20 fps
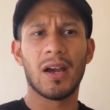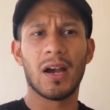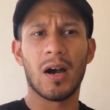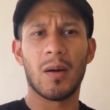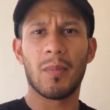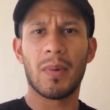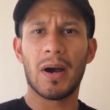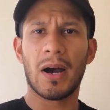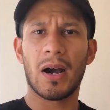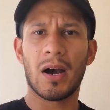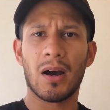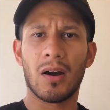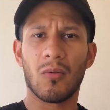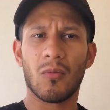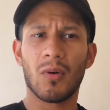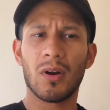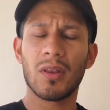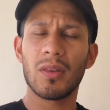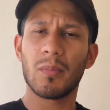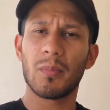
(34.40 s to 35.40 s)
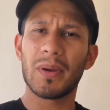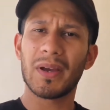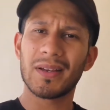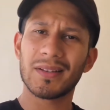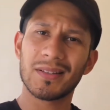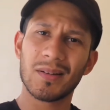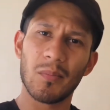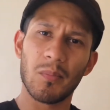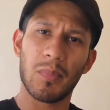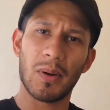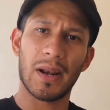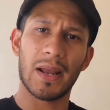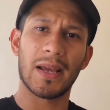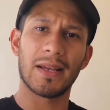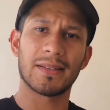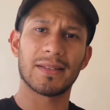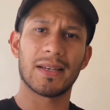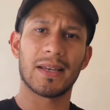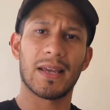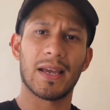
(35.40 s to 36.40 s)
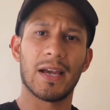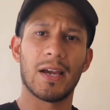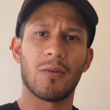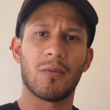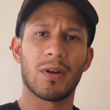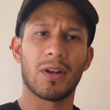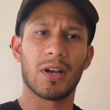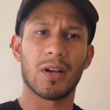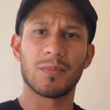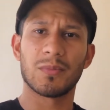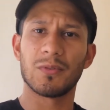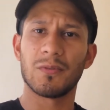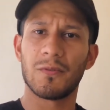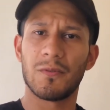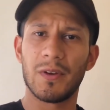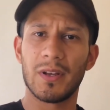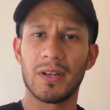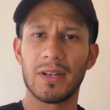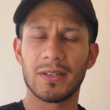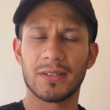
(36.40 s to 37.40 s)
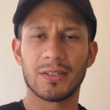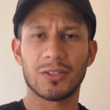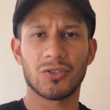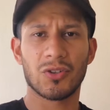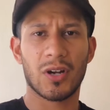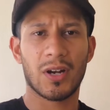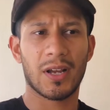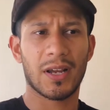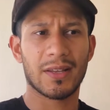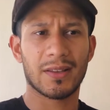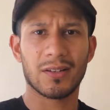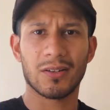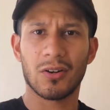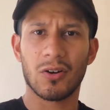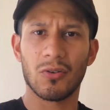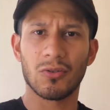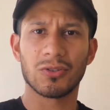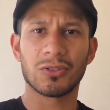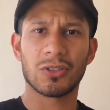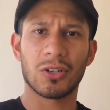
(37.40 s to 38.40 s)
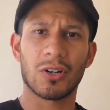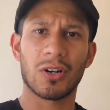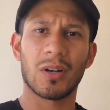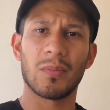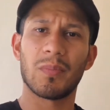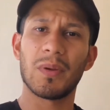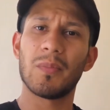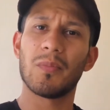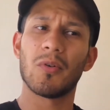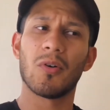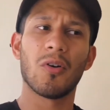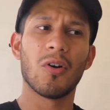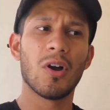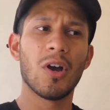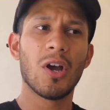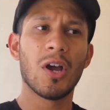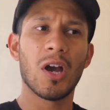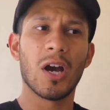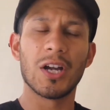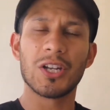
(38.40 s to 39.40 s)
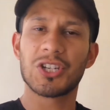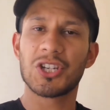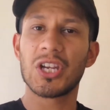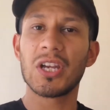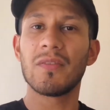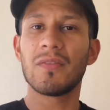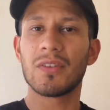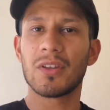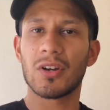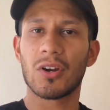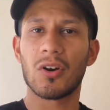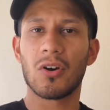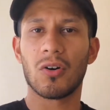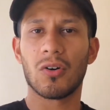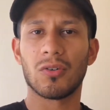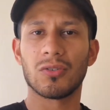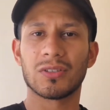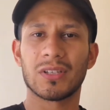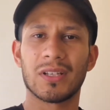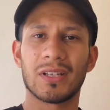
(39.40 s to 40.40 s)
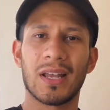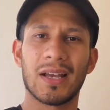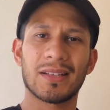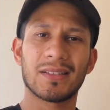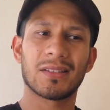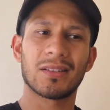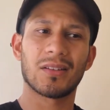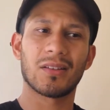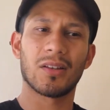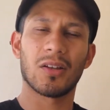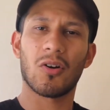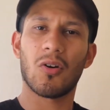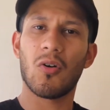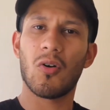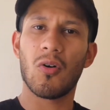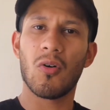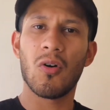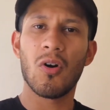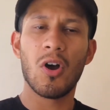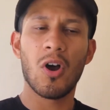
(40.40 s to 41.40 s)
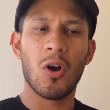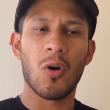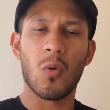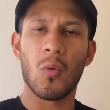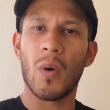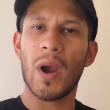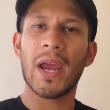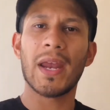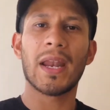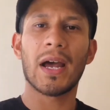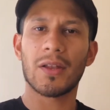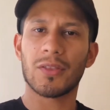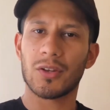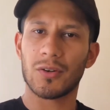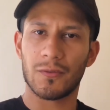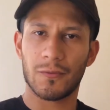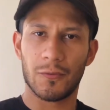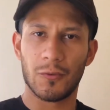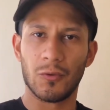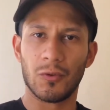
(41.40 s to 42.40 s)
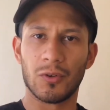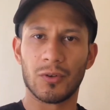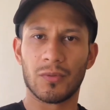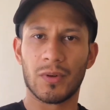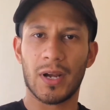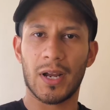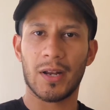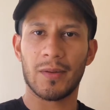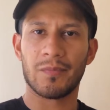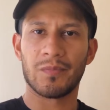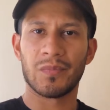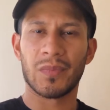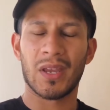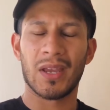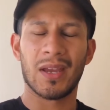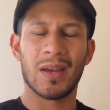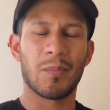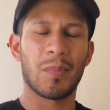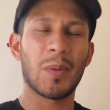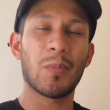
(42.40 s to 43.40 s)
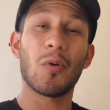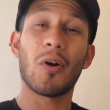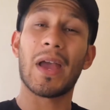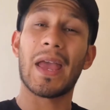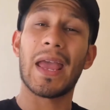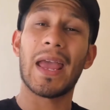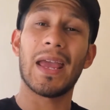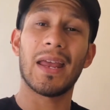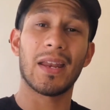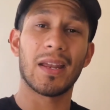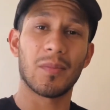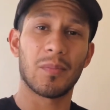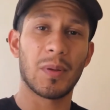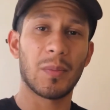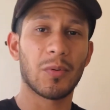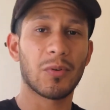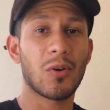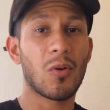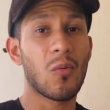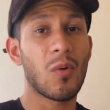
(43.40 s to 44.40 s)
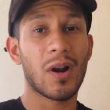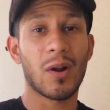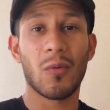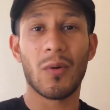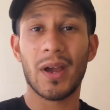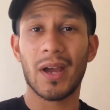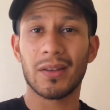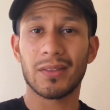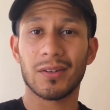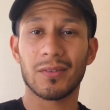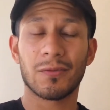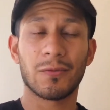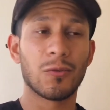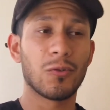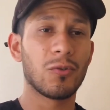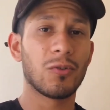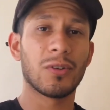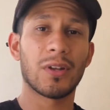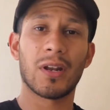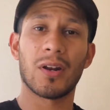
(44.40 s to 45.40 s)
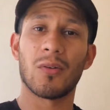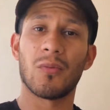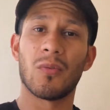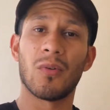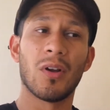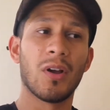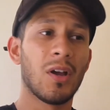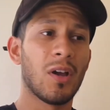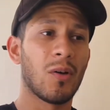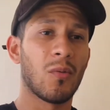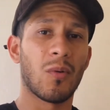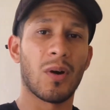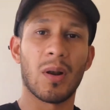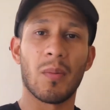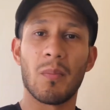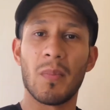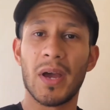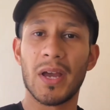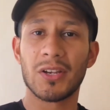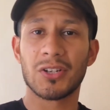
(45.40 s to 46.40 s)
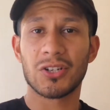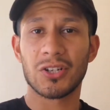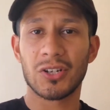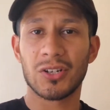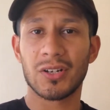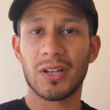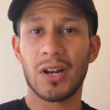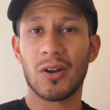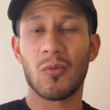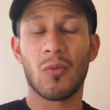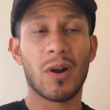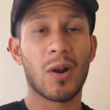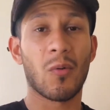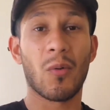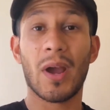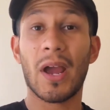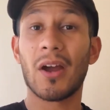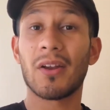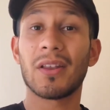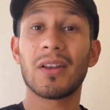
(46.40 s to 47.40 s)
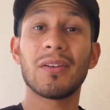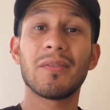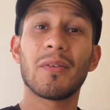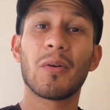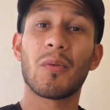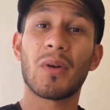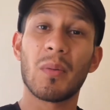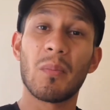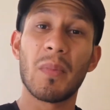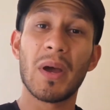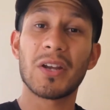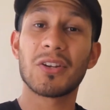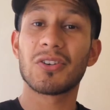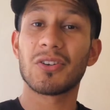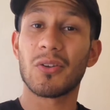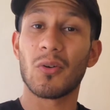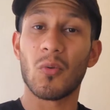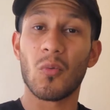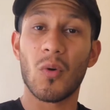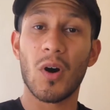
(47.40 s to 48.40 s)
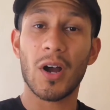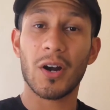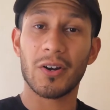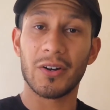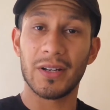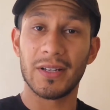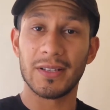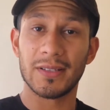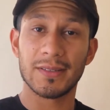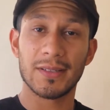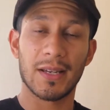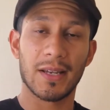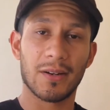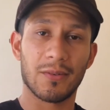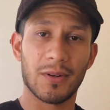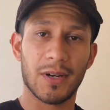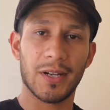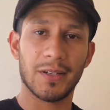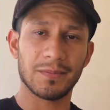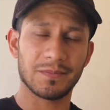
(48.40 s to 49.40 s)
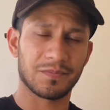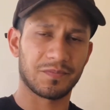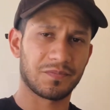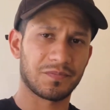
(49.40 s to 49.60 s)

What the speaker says: about one of the biggest complaints I get when it comes to fitness and trying to get their goals started and people achieving their goals, and that's the whole weighing out their food, right? People hate it. People don't want to weigh out their food. They don't want to measure. They don't want to weigh out. They don't even want to measure their water intake, right?